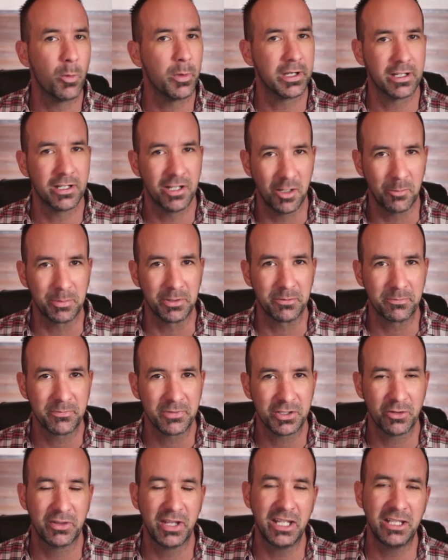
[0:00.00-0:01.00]
can help you.
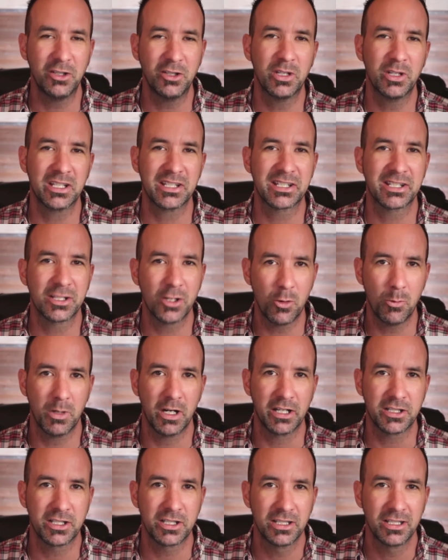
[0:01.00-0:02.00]
So thank you again so
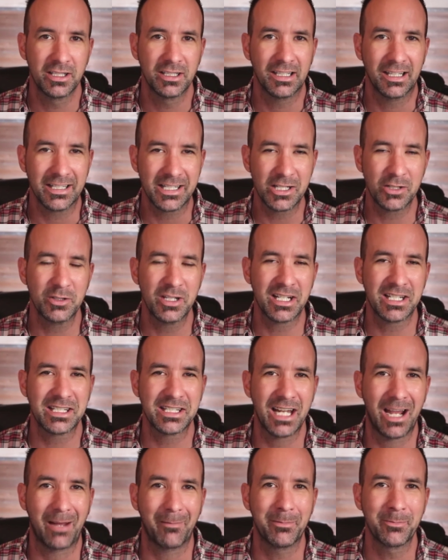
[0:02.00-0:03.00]
much. Until next
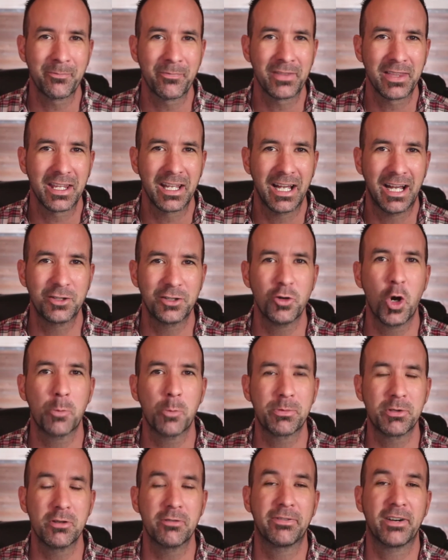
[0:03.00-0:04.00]
time, I do hope
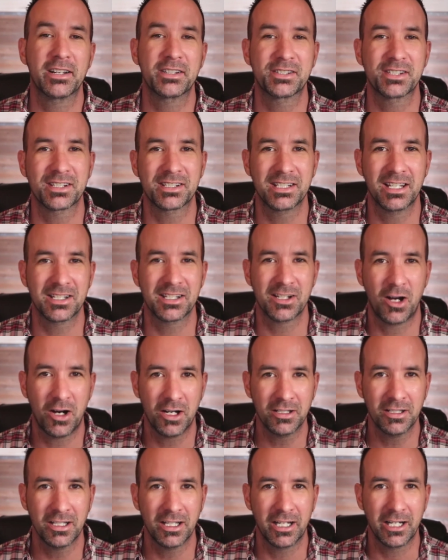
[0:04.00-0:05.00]
that you find success
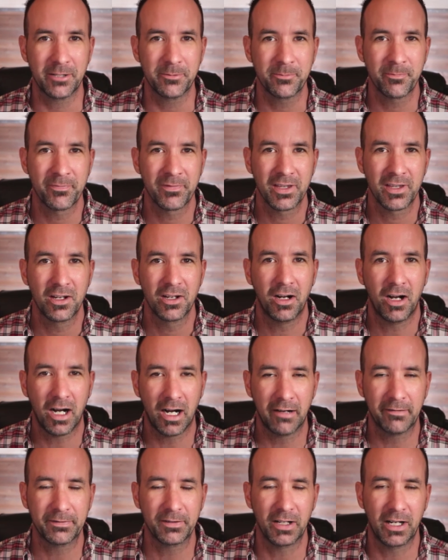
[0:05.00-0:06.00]
online,
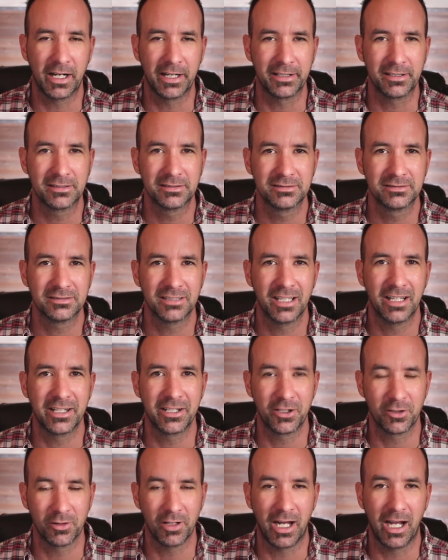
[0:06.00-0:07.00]
offline, and in
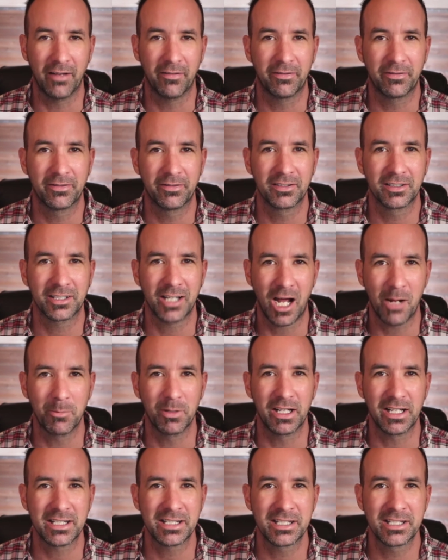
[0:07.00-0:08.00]
your life. God
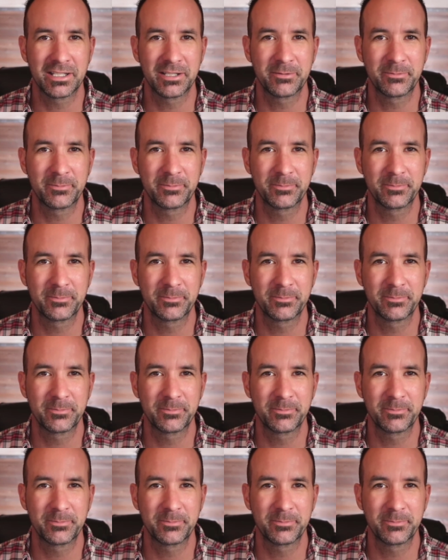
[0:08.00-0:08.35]
bless.